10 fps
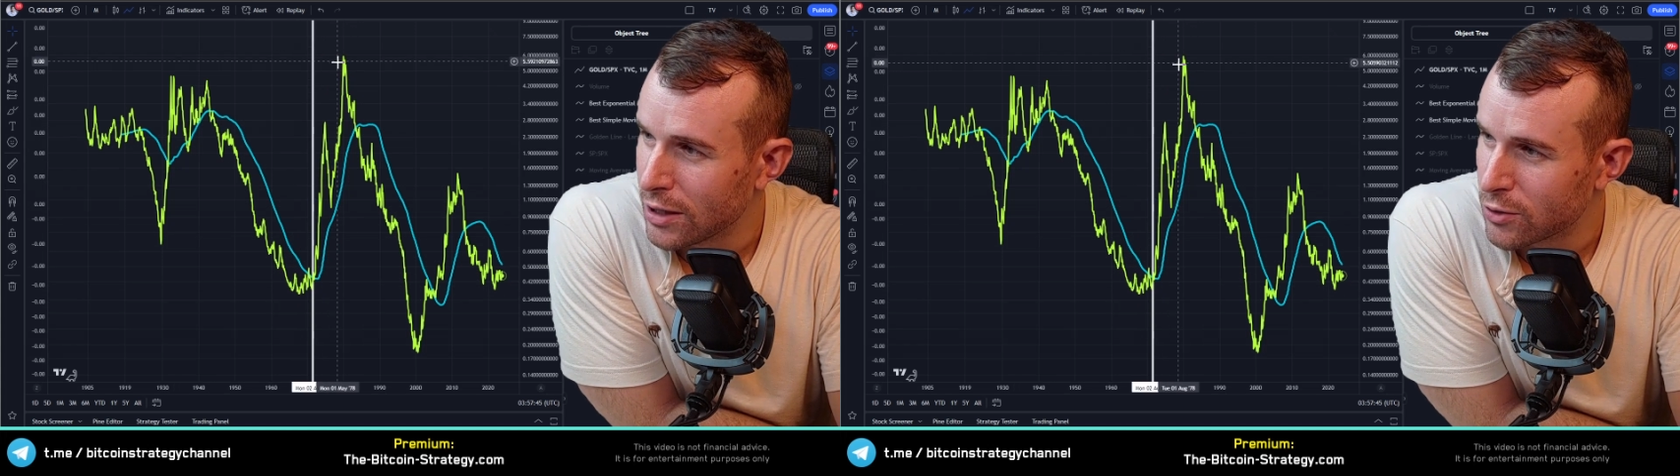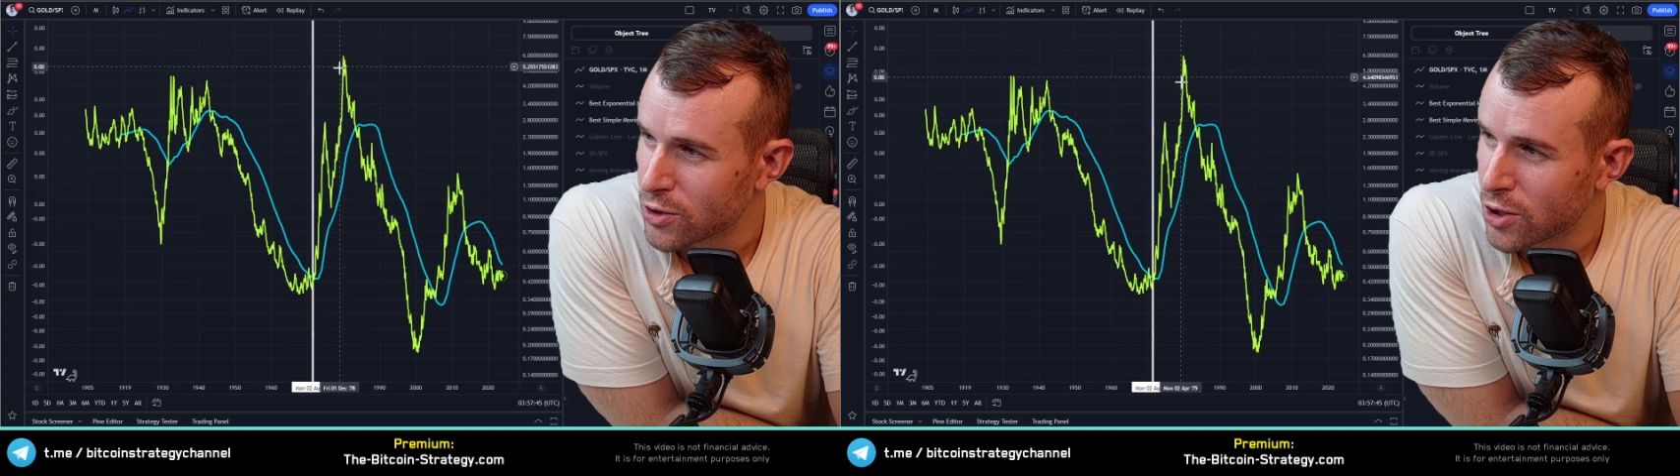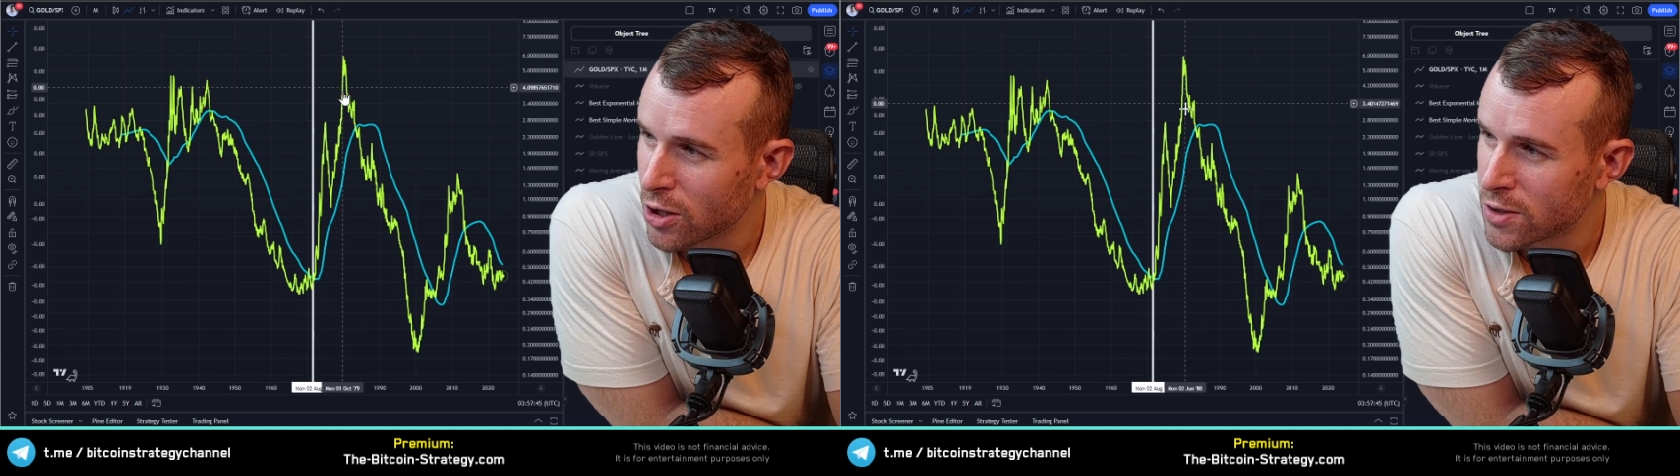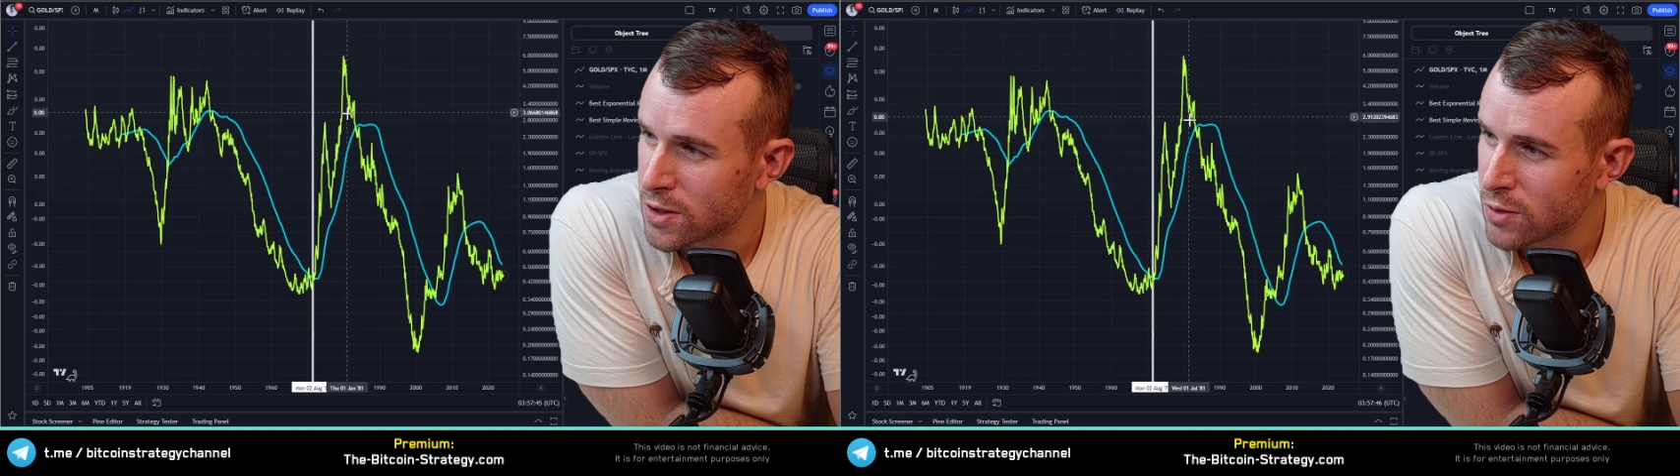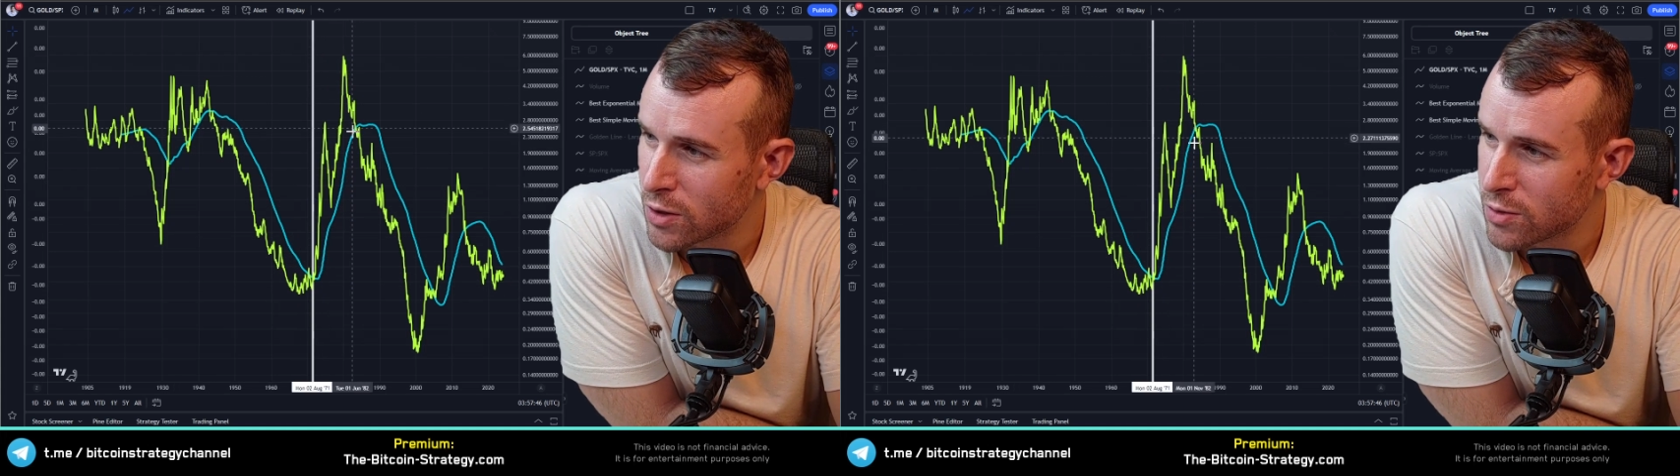and to
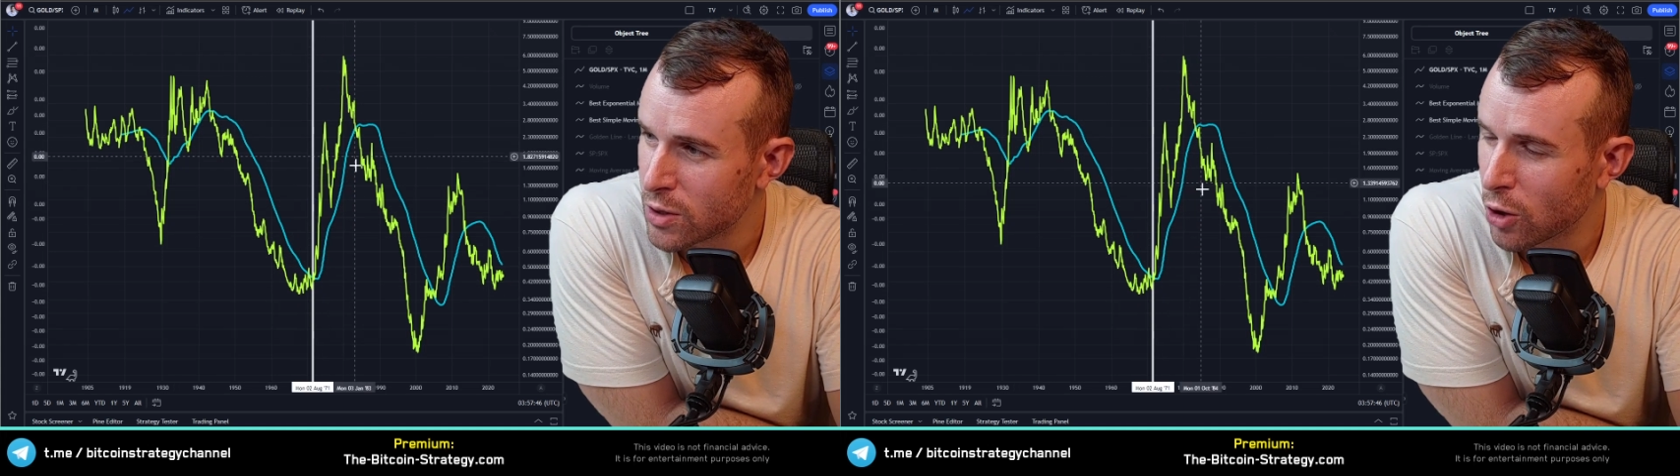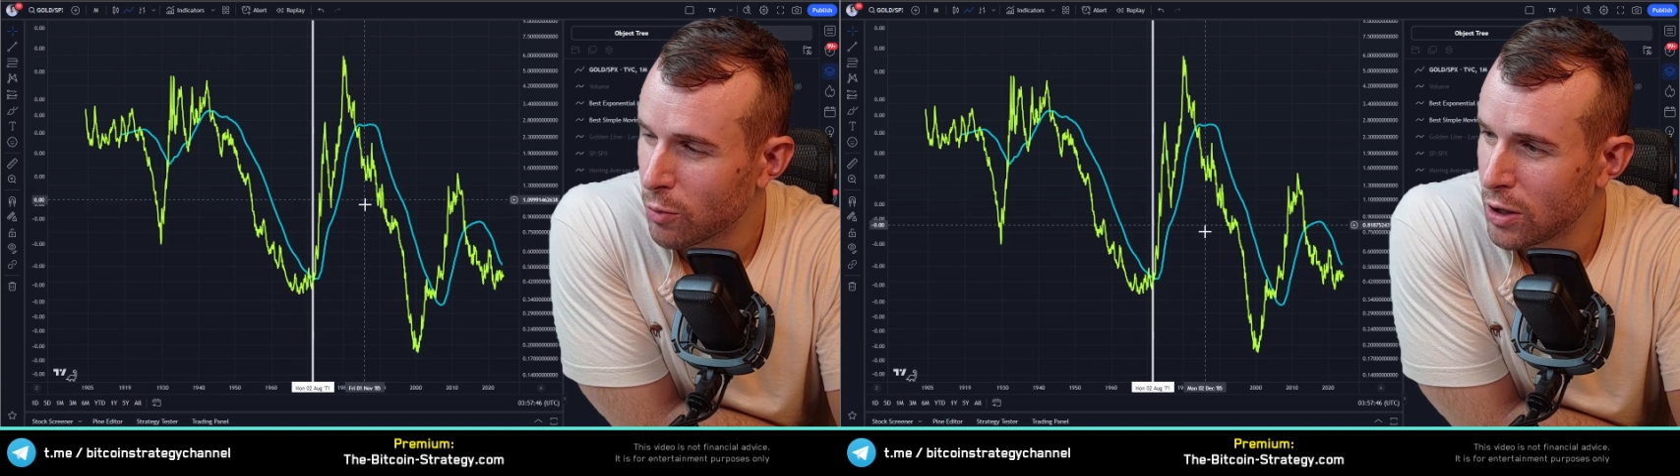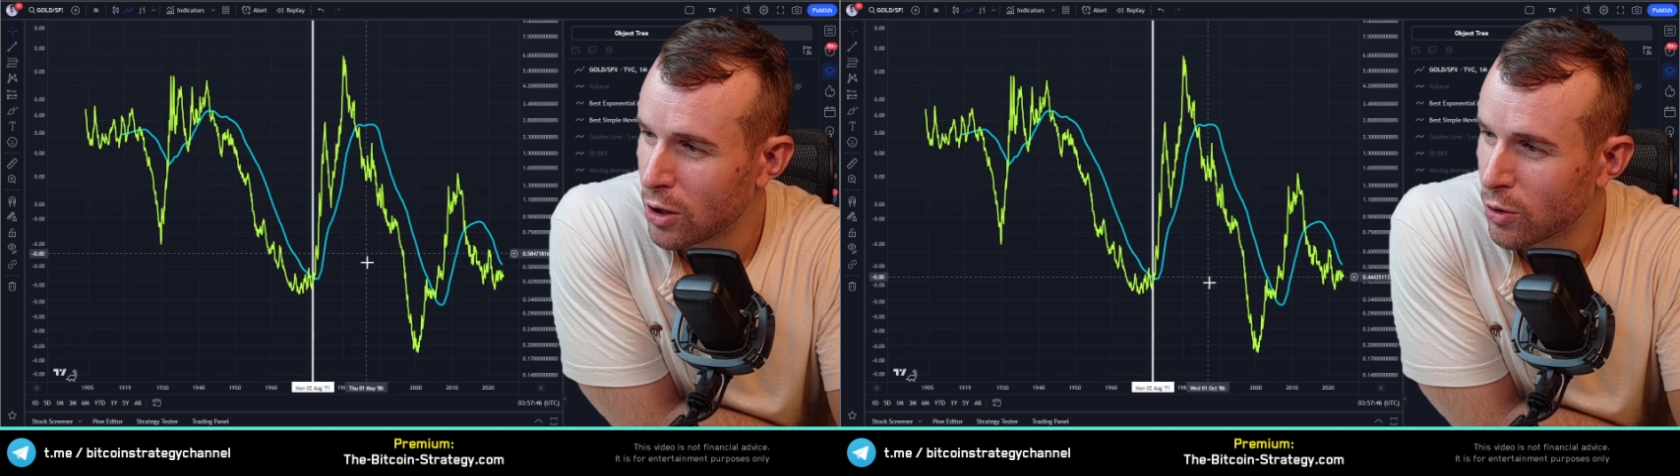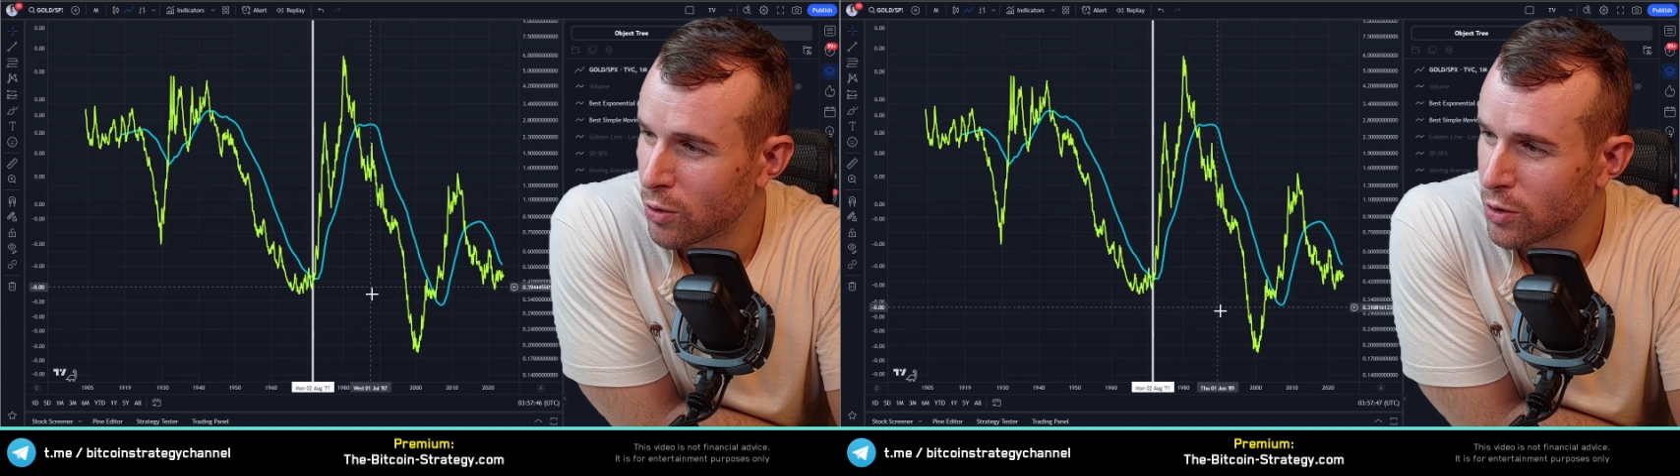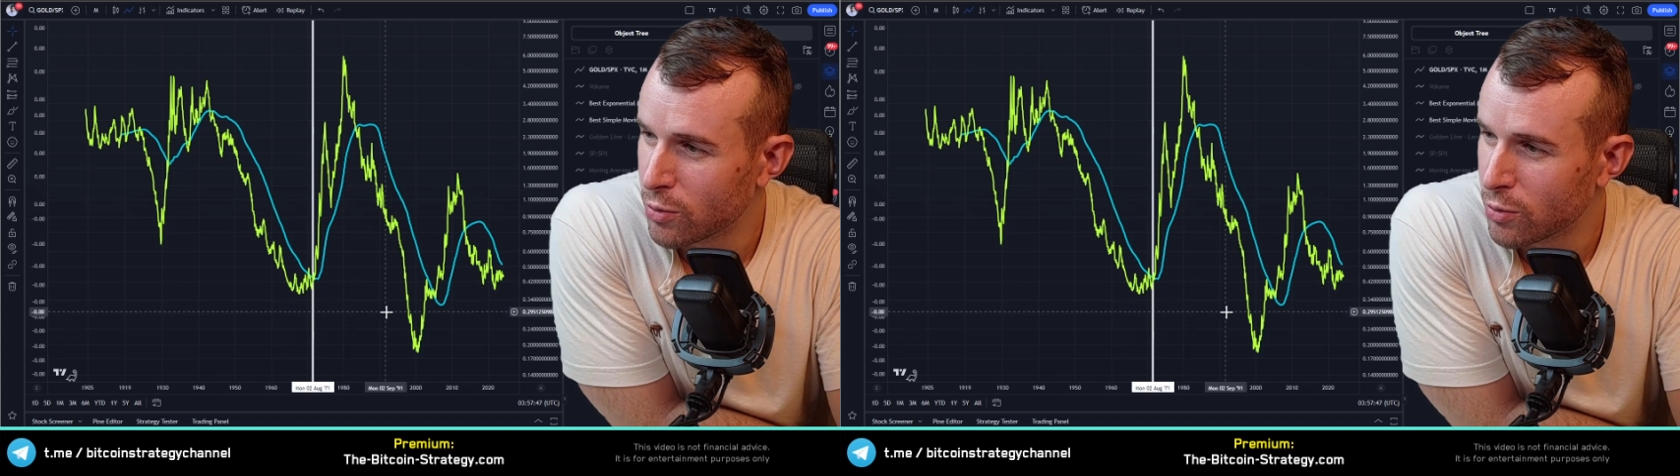stocks once we go below,